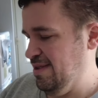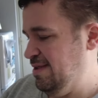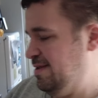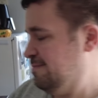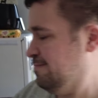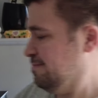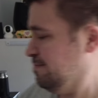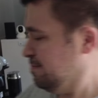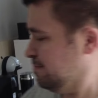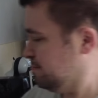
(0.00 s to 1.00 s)
And then
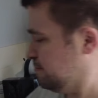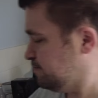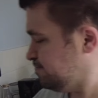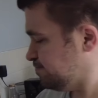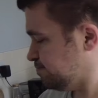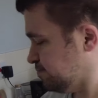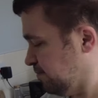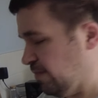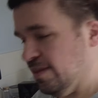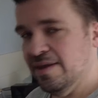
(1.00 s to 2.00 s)
the uh, the
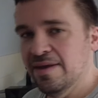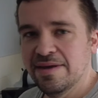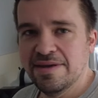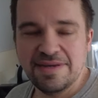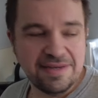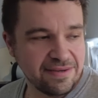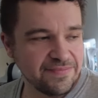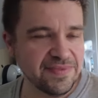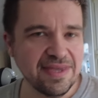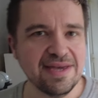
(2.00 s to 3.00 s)
toilet looks really good as well
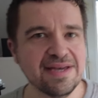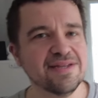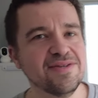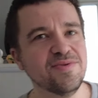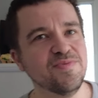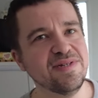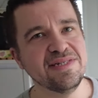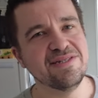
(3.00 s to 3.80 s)
after. Yeah, because we